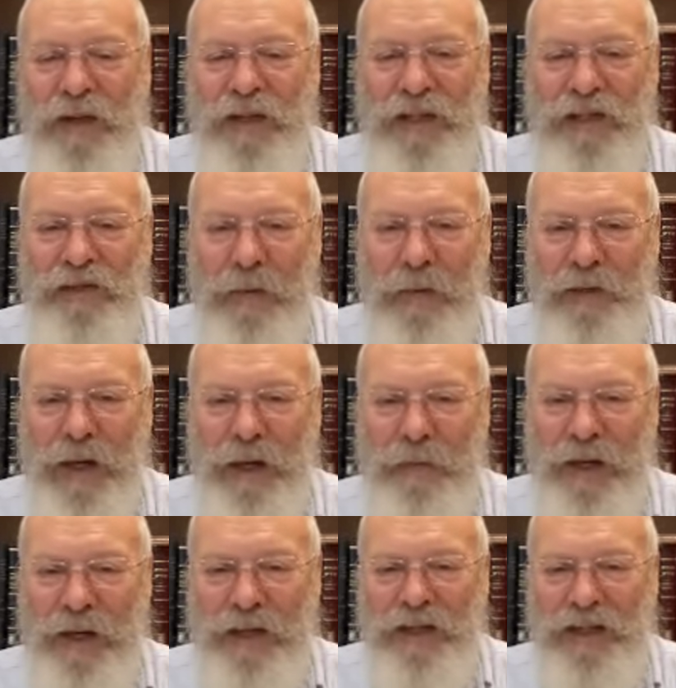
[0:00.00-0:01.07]
says Rabban
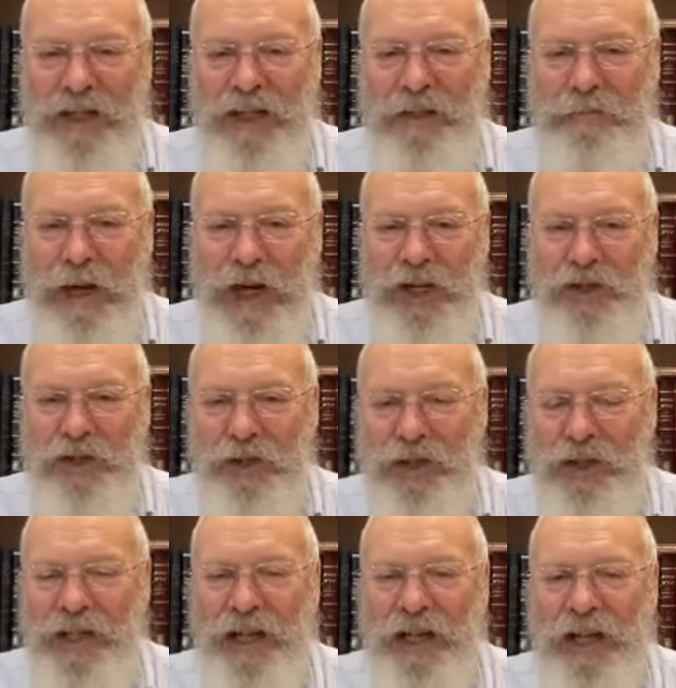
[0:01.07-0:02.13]
Gamliel, just make
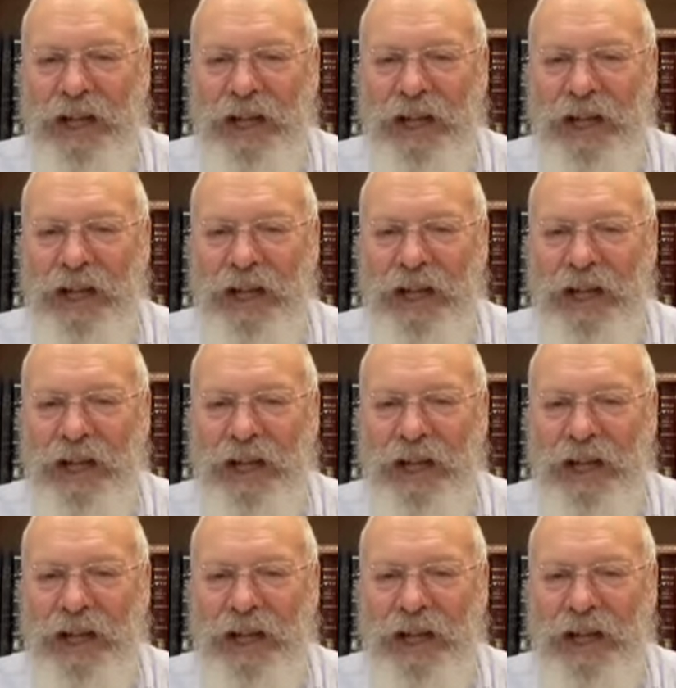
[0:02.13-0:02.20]
sure